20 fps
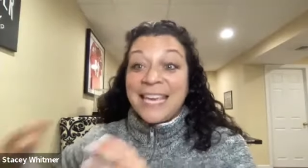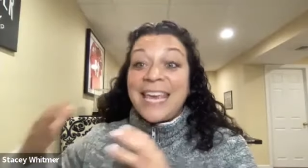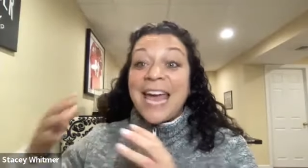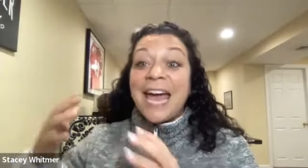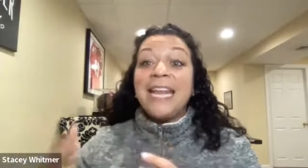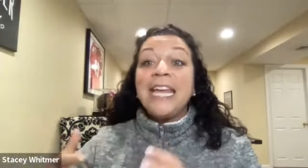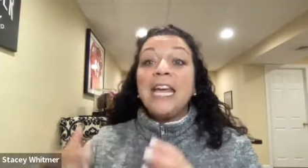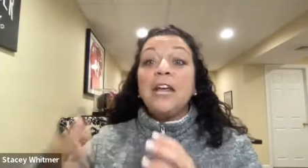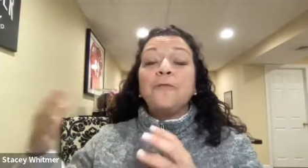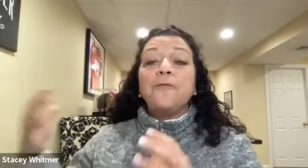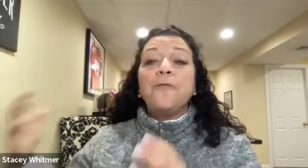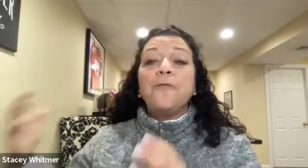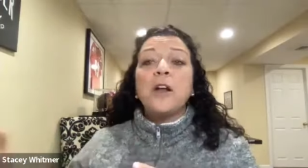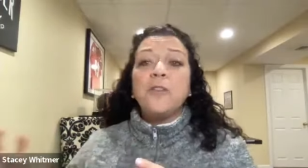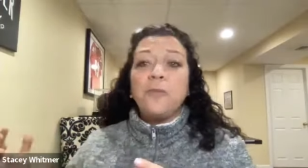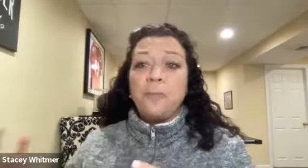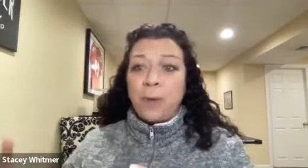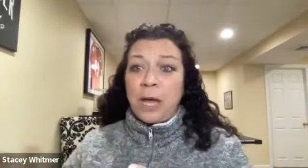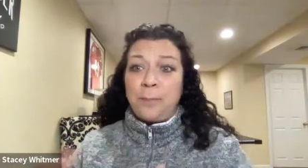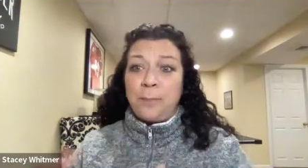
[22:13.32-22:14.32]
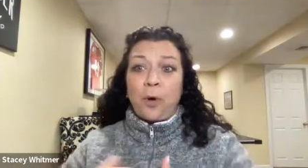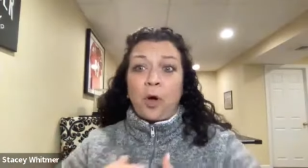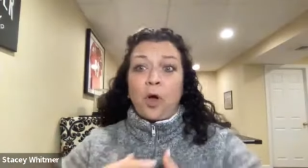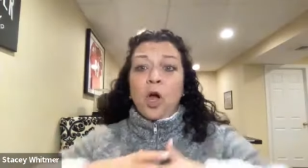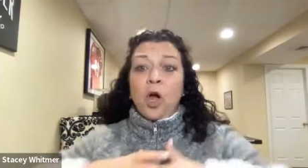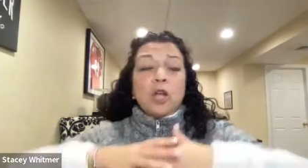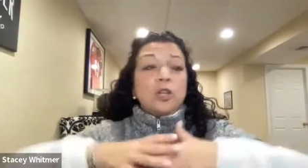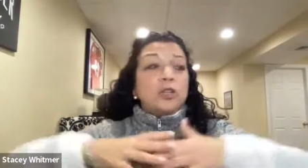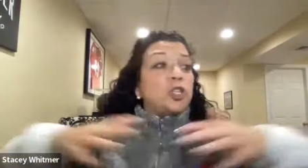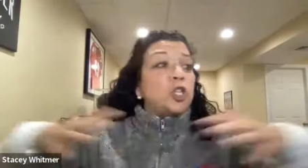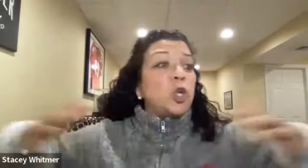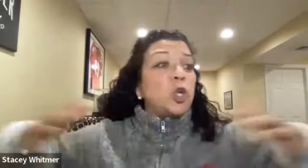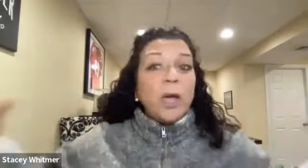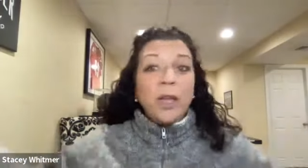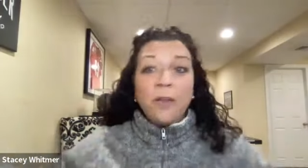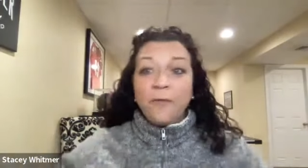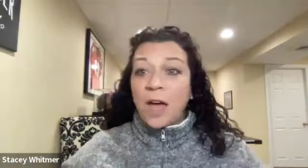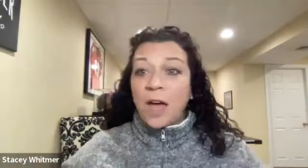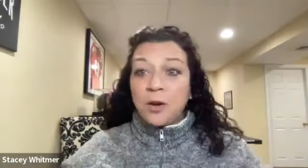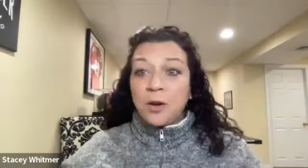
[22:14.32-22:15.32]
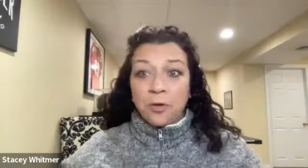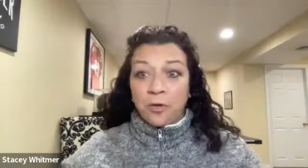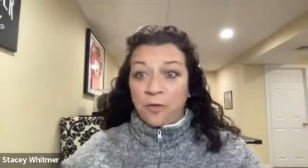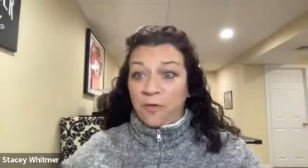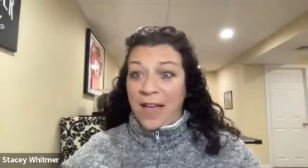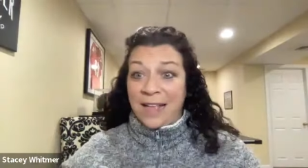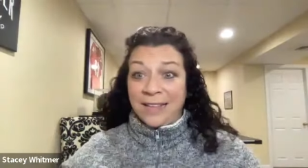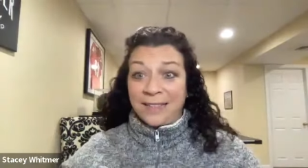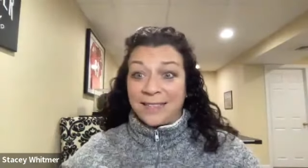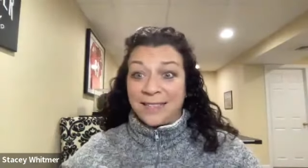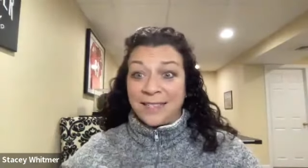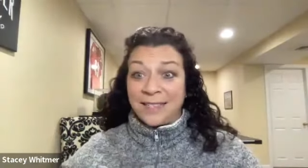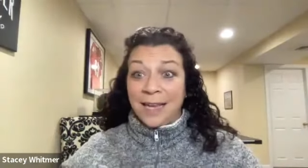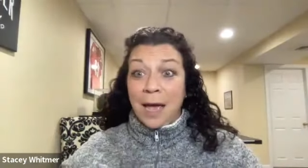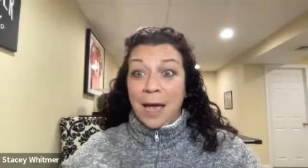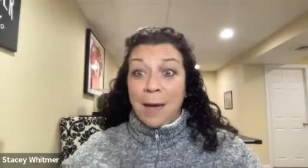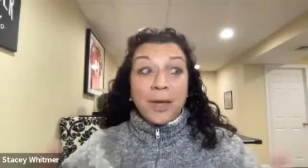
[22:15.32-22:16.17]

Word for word: getting in front of people, doing vendor events,